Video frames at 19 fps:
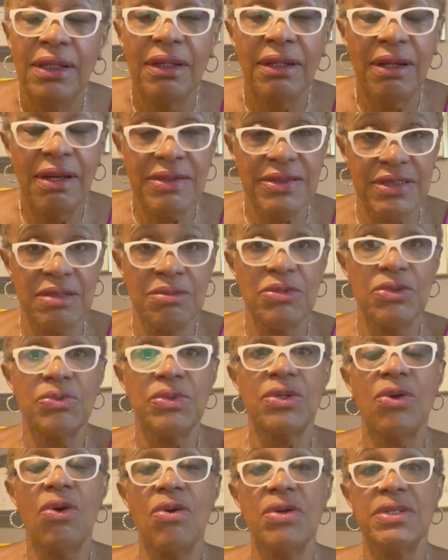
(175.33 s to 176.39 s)
Customer
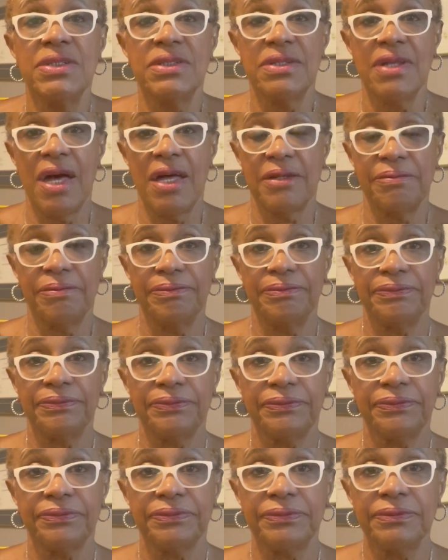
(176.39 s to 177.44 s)
recorded that.
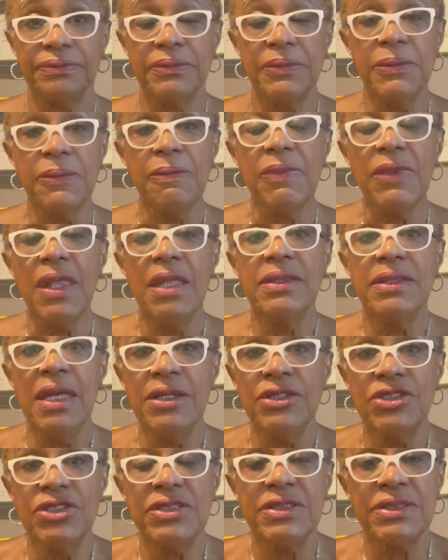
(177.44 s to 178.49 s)
Then
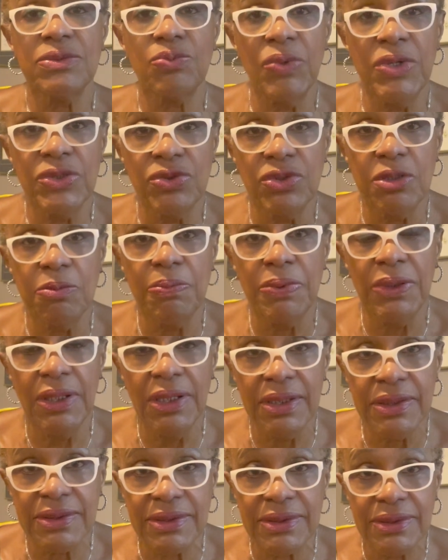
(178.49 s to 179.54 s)
she went to the
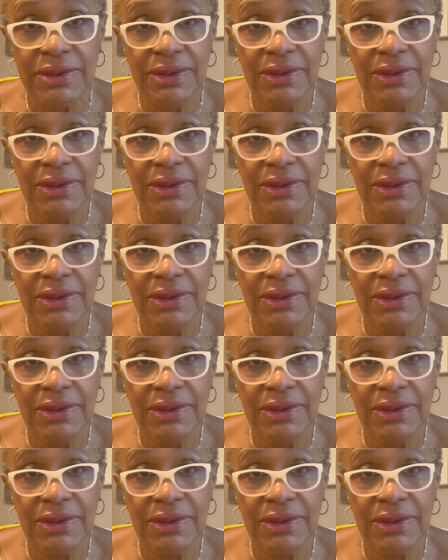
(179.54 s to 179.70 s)
police